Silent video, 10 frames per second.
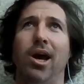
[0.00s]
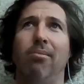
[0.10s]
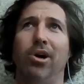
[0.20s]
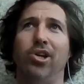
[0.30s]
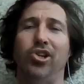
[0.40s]

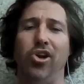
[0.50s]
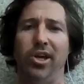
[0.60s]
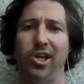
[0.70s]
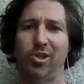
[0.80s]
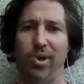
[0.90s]
Uh, my
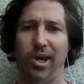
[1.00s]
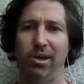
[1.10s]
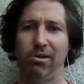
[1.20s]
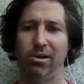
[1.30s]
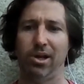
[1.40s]
journey has
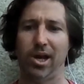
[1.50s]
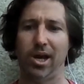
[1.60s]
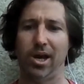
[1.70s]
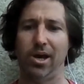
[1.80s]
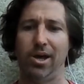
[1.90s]
been,
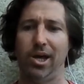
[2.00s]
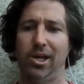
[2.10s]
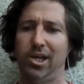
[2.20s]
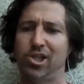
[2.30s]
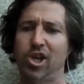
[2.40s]
uh,
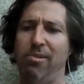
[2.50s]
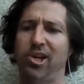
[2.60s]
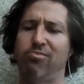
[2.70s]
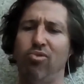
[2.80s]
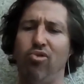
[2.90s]
it's so
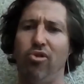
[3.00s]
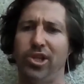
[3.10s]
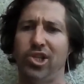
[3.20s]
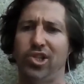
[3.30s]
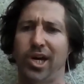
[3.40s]
much more
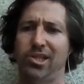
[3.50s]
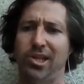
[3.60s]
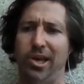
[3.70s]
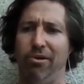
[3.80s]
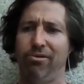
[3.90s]
than
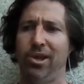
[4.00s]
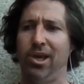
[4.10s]
just health.